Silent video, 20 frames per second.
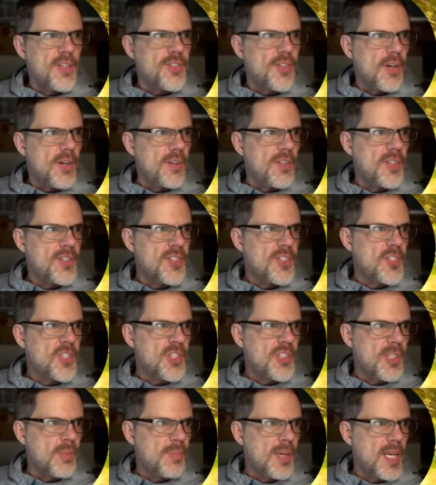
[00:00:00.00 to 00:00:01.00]
So this is
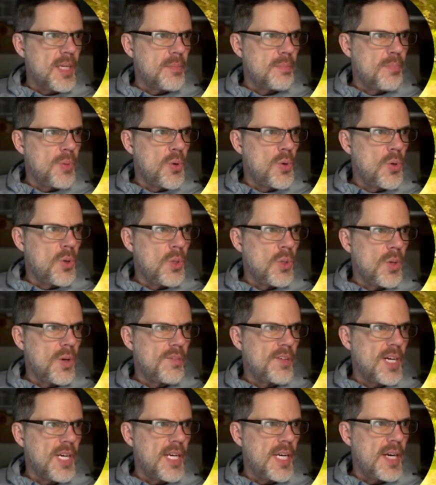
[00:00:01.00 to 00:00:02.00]
just a big pool
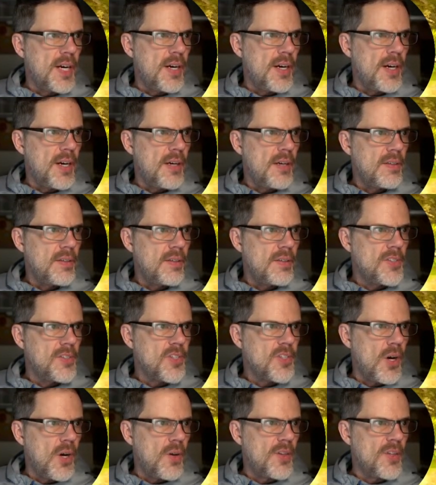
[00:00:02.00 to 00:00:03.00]
over here.
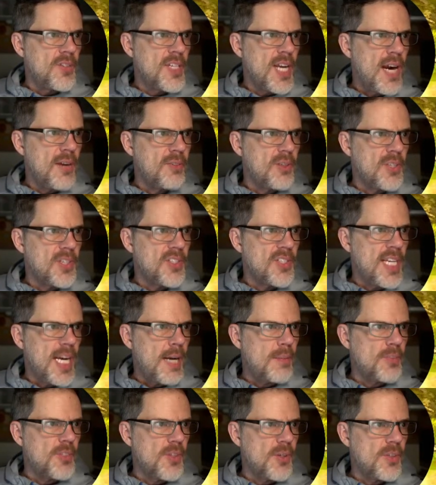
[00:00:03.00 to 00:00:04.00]
So there's not really
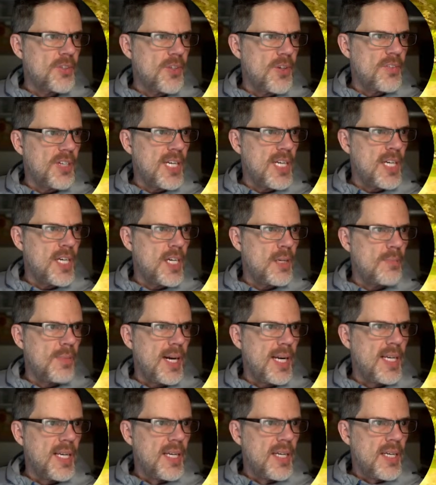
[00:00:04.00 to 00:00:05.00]
snap zones over here,
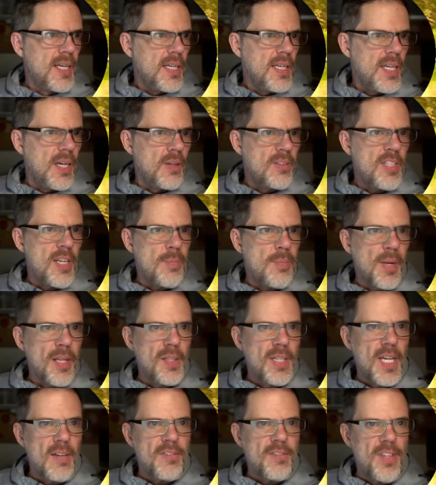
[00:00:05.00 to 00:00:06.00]
but
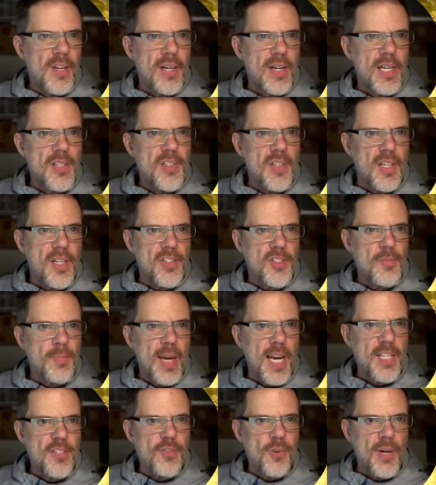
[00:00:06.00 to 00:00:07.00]
typically if there is a
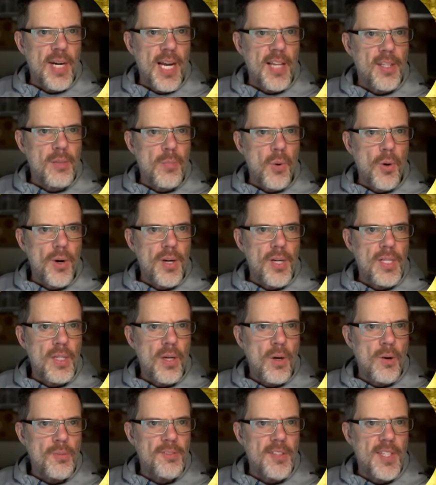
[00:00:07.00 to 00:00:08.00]
space for it on the
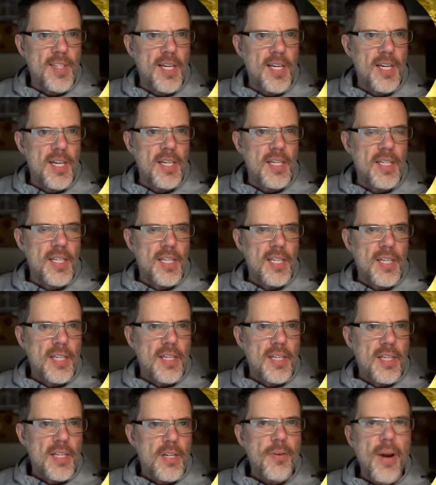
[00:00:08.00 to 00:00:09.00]
board, hopefully the
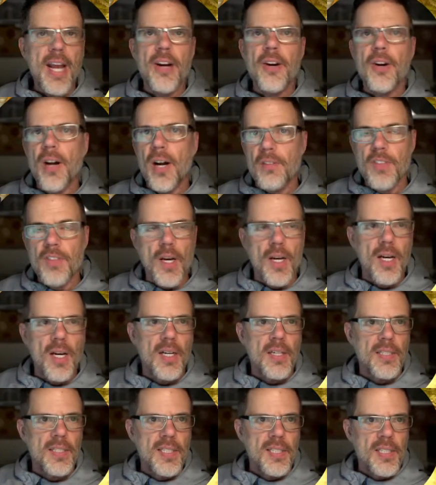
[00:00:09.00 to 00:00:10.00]
creator of
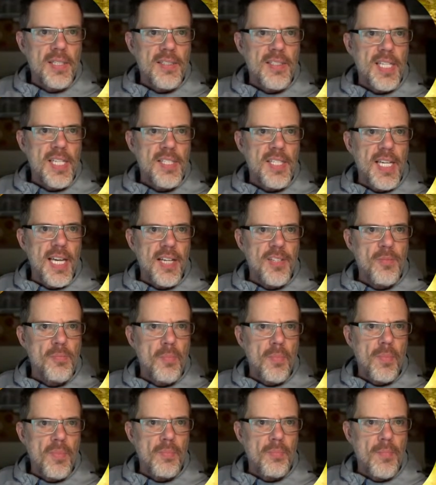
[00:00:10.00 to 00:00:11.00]
the
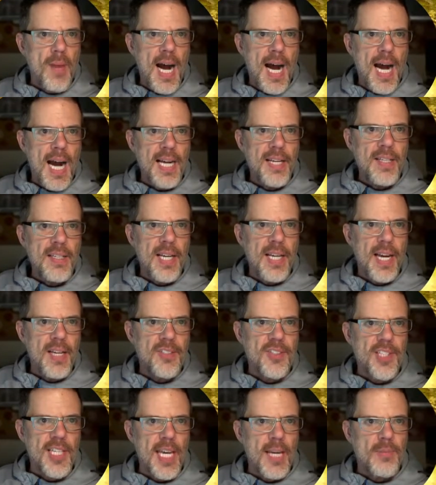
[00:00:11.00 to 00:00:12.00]
TTS mod,
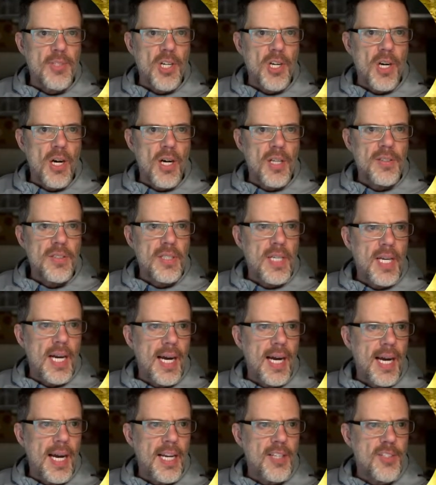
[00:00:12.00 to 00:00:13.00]
as the games are called,
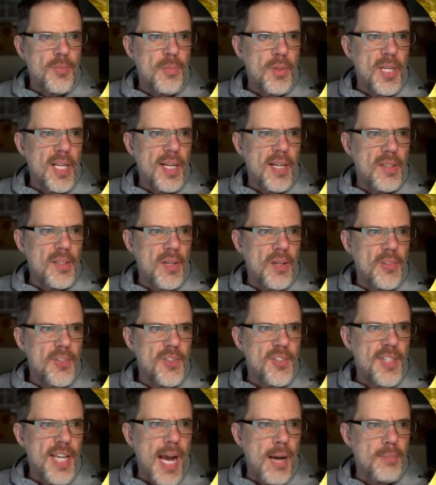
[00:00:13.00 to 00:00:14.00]
has put in a little
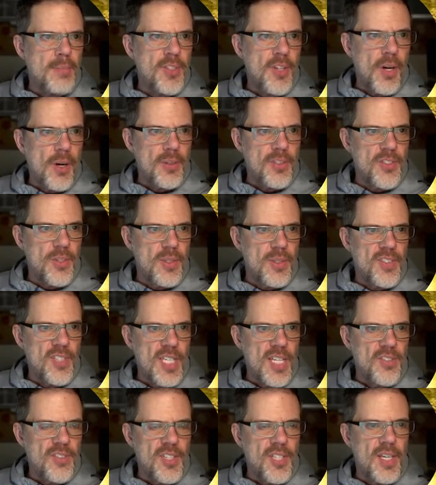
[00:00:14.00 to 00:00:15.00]
snap zone so it's
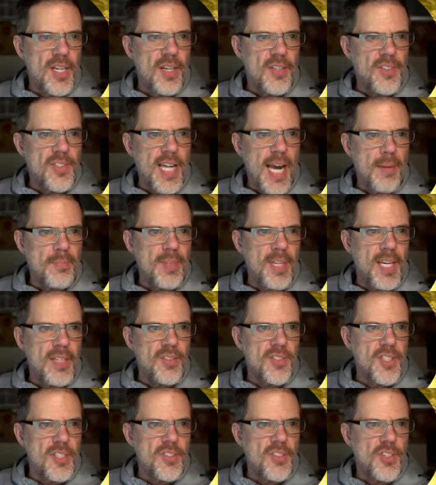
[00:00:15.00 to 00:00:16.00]
easy to snap
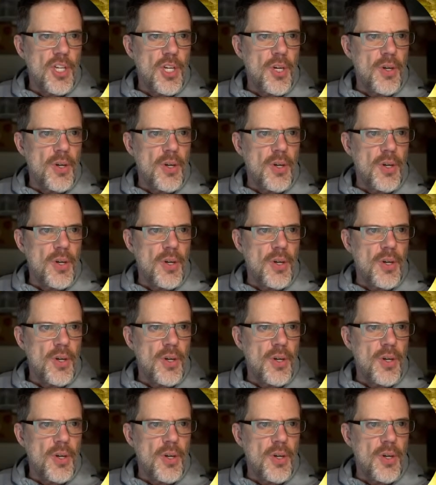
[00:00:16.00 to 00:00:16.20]
things into